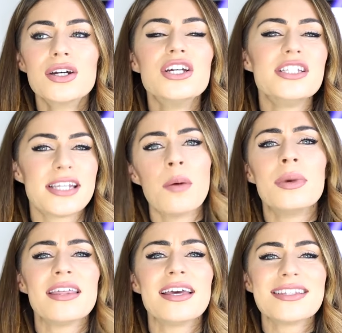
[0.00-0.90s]
couldn't tell
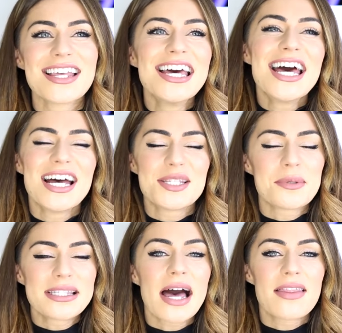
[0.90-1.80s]
me things. And so
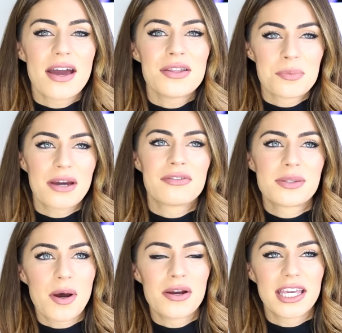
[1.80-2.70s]
we're sat there at the
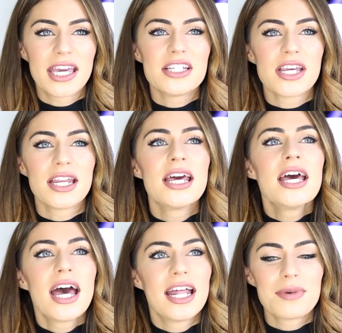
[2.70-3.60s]
breakfast bar in the kitchen,
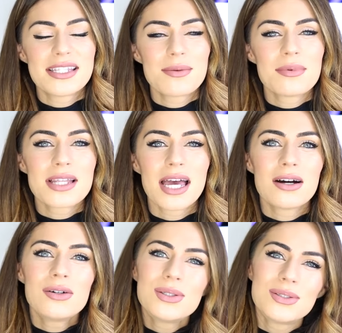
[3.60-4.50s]
and my stepmom's
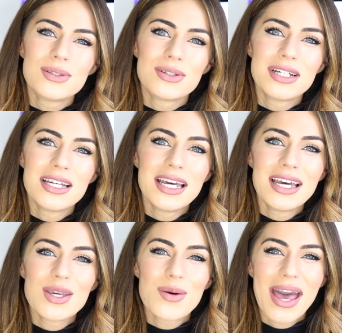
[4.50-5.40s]
like, oh,
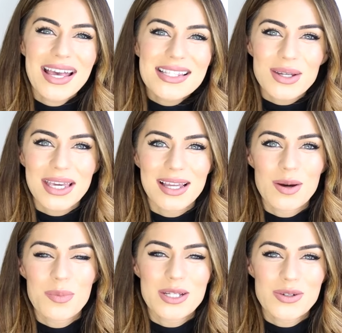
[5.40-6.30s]
your hair's looking a
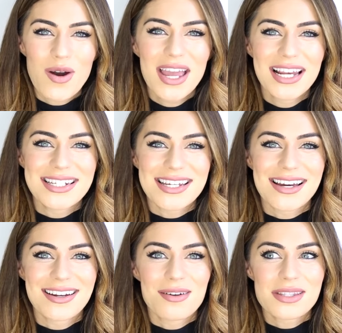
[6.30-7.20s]
little bit dry,
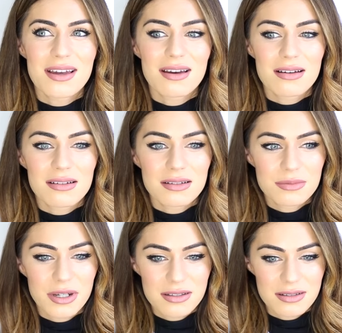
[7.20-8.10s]
Lydia. And I was like,
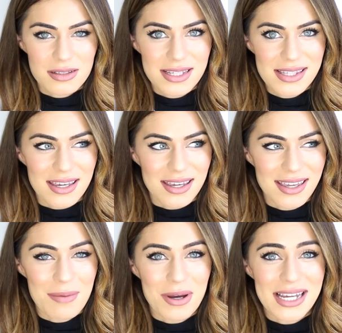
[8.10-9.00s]
oh my god, is
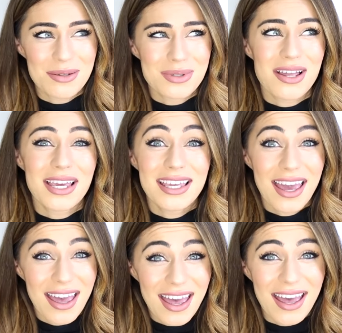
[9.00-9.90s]
it? And my dad was like,
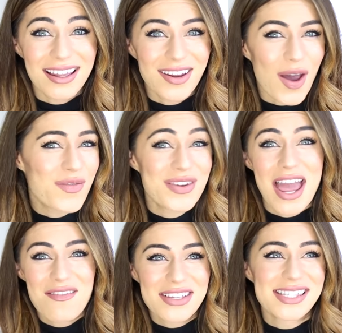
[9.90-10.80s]
yeah, like I've
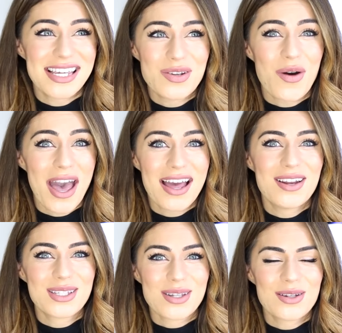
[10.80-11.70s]
never seen your hair
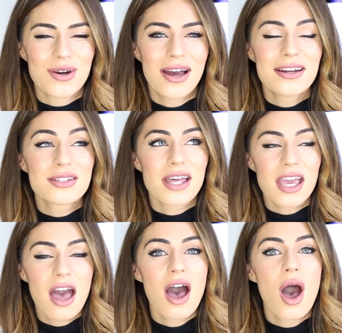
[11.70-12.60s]
look so dry. And I was
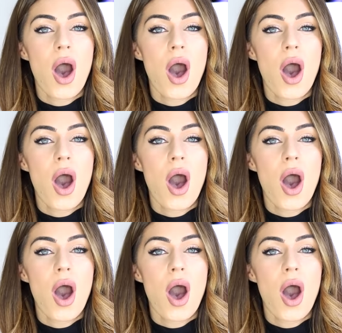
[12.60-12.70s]
like,